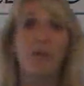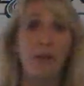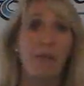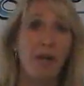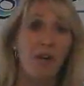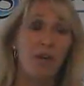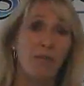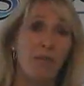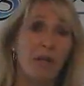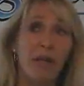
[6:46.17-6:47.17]
around my
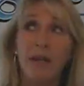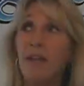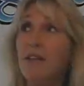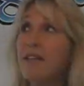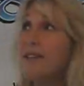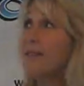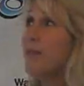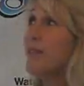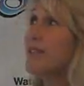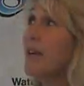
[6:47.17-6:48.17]
home. This,
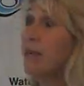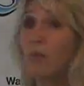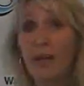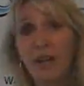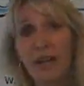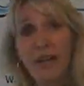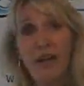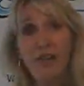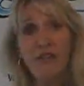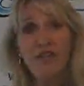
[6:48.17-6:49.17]
for example, when I get
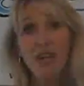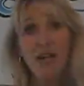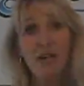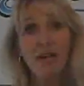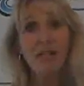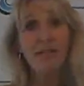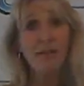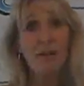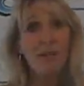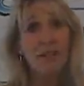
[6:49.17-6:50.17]
out of the shower, I
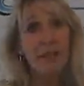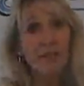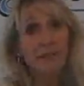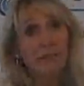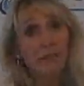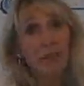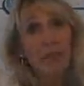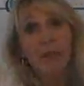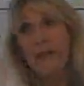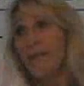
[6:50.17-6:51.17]
spray myself all the
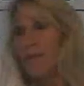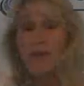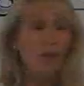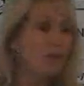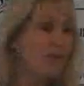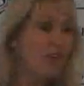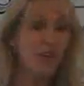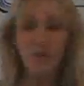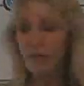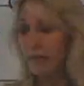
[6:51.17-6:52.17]
way from top to
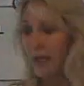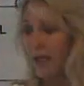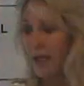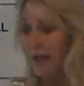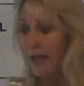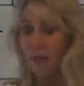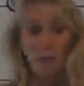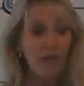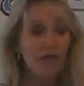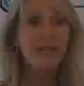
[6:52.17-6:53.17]
toe, and
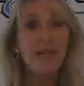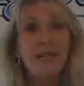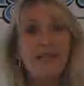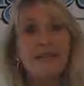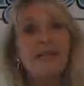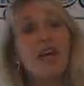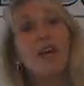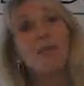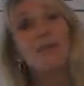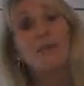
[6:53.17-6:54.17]
what it does is it
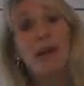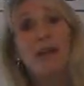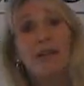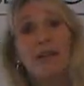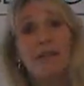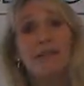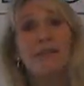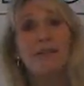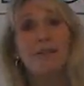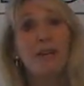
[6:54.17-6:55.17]
helps balance
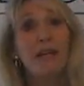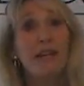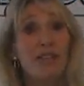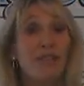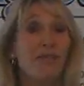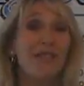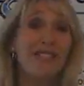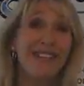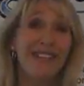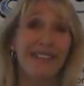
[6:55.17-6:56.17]
the pH of my
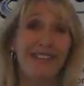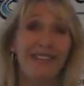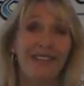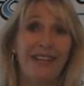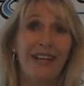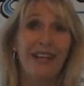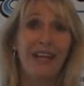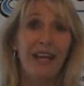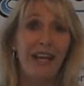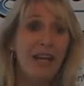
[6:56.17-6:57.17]
skin.
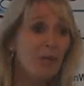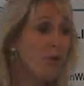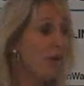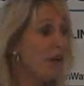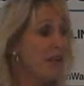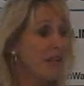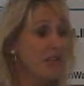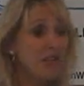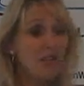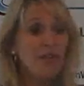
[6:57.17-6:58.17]
And what I
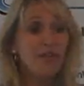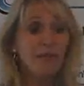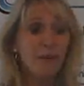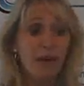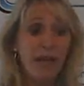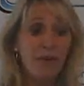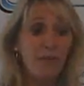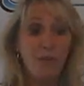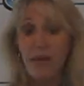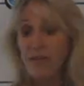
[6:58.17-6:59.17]
actually use it for, I
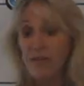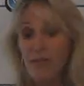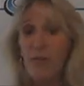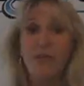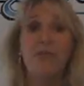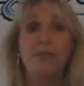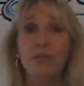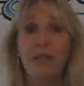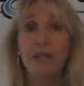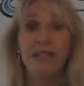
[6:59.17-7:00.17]
had brown spots from
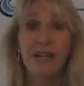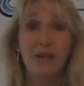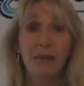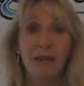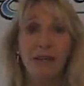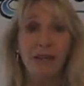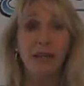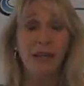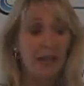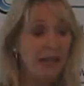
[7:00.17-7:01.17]
being a sun bunny,
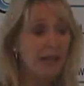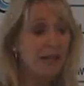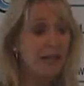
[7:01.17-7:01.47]
and I